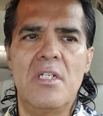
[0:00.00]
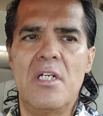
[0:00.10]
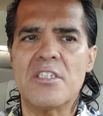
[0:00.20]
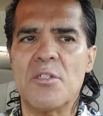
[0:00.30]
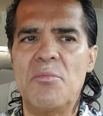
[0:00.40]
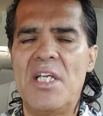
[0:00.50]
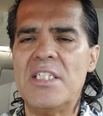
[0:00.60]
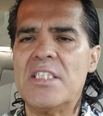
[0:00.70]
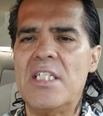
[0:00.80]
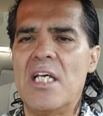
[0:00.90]
It's
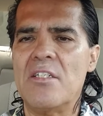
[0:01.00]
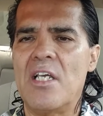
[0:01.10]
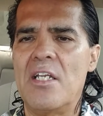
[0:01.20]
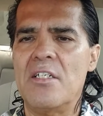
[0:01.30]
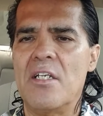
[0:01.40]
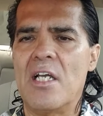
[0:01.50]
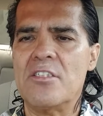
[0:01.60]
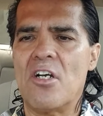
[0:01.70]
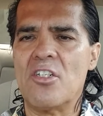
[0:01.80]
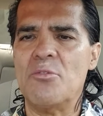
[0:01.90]
amazing, and I
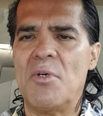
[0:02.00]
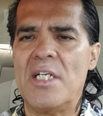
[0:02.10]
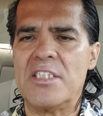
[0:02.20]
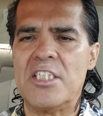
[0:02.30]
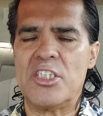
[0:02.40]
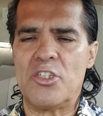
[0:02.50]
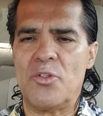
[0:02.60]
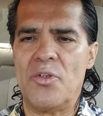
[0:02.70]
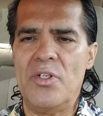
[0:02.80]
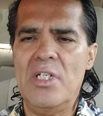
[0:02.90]
talked to my
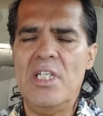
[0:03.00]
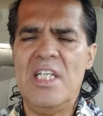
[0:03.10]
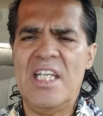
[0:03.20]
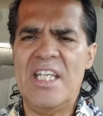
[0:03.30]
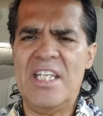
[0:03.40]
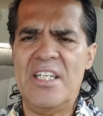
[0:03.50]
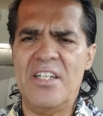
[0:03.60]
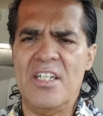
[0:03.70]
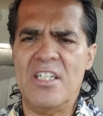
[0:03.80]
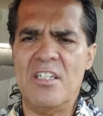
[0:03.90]
sister
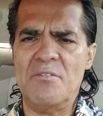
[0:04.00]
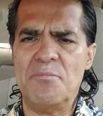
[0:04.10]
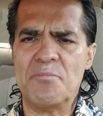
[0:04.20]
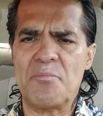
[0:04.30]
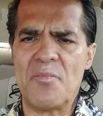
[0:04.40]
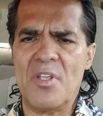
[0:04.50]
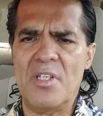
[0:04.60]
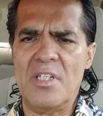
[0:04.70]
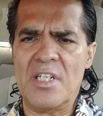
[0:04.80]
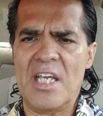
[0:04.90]

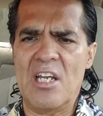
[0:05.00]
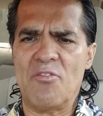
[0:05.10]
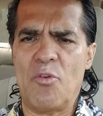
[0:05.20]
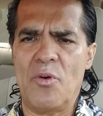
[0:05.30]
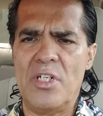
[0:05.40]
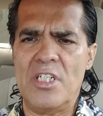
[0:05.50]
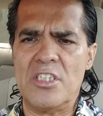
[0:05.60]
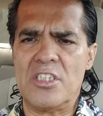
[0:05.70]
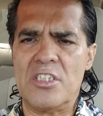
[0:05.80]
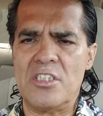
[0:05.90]
in California,
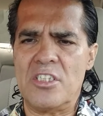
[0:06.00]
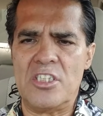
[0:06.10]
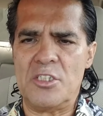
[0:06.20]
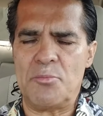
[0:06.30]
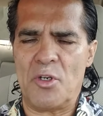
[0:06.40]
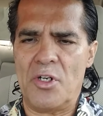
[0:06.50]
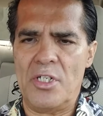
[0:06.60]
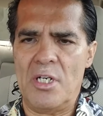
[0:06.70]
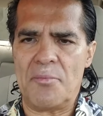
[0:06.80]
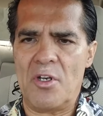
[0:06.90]
and she's burning
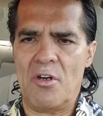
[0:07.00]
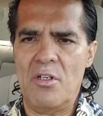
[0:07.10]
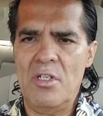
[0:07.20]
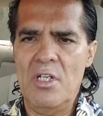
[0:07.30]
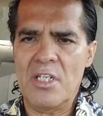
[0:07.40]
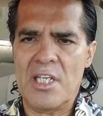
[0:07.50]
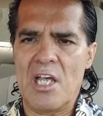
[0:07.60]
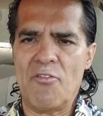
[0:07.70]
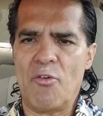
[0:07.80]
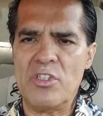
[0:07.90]
up there.
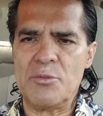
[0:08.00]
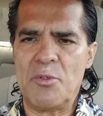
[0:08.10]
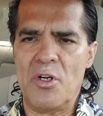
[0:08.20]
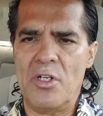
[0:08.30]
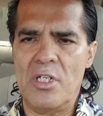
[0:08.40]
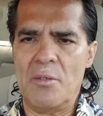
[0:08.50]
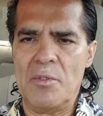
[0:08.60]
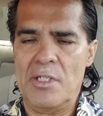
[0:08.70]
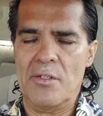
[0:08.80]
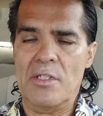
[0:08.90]
California's burning up,
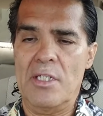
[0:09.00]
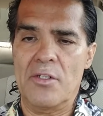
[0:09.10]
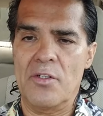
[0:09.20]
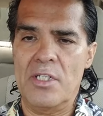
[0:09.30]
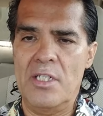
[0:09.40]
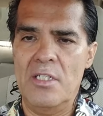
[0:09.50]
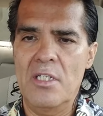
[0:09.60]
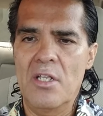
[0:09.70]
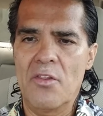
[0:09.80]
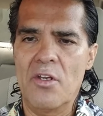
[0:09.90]
literally.
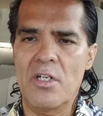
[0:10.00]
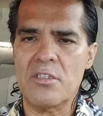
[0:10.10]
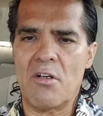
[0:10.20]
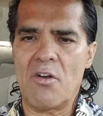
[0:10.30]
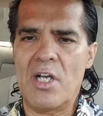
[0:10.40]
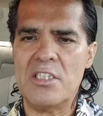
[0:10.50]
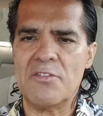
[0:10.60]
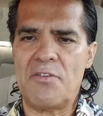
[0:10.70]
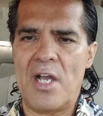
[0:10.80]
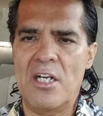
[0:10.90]
There's all kinds of
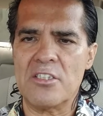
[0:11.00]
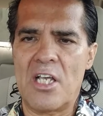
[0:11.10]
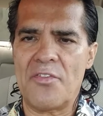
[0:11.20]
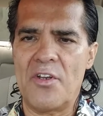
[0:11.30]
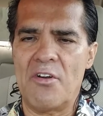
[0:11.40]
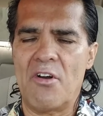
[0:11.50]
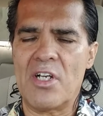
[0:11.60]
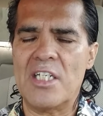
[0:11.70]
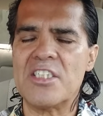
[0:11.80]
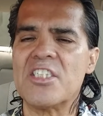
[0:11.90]
fires out there, all
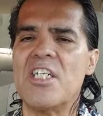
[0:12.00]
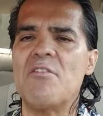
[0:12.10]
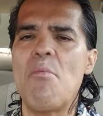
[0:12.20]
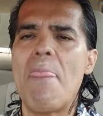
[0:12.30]
kinds of stuff.